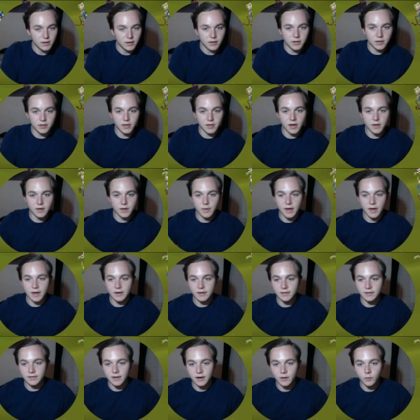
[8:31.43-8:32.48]
good luck, man.
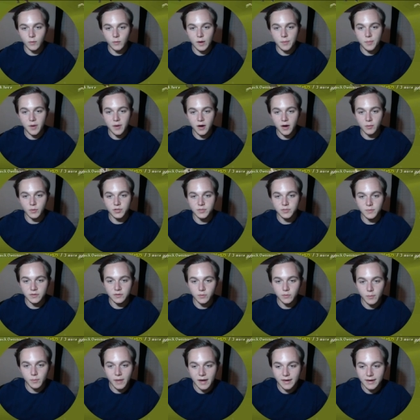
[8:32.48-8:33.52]
He's got a whip on, which
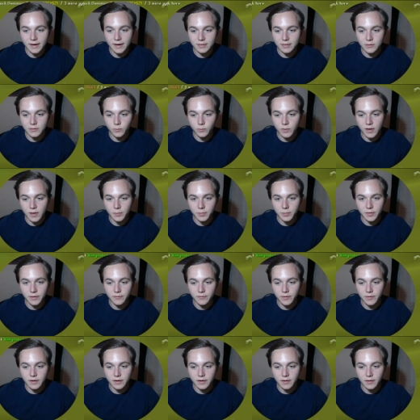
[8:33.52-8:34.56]
means we might get the whip
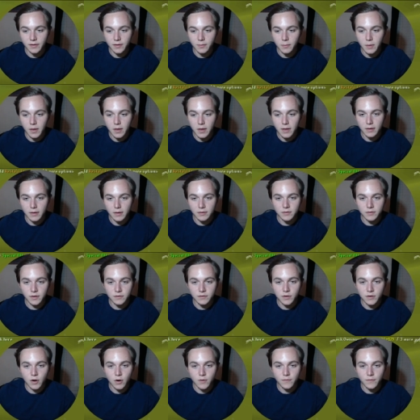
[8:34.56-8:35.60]
if we kill him. So
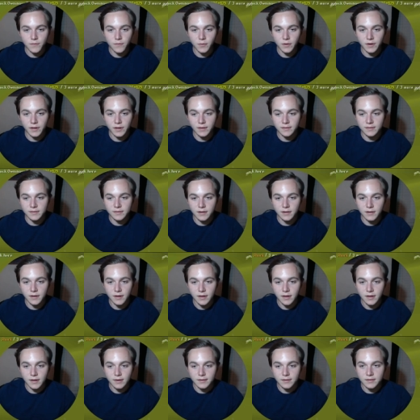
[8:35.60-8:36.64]
let's go for an instant
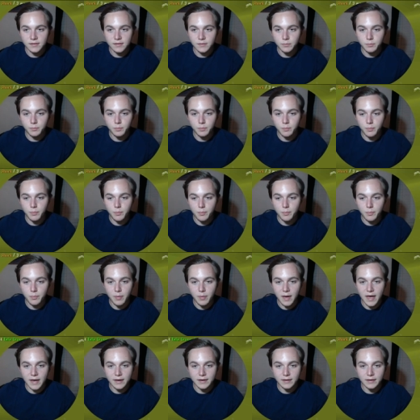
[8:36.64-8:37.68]

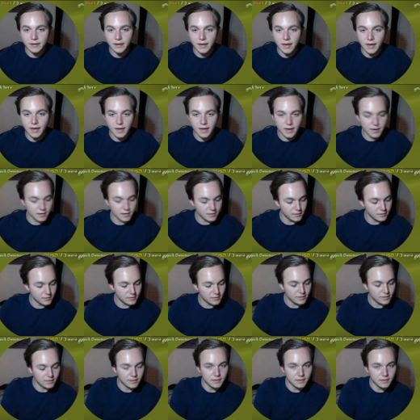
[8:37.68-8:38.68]
spec and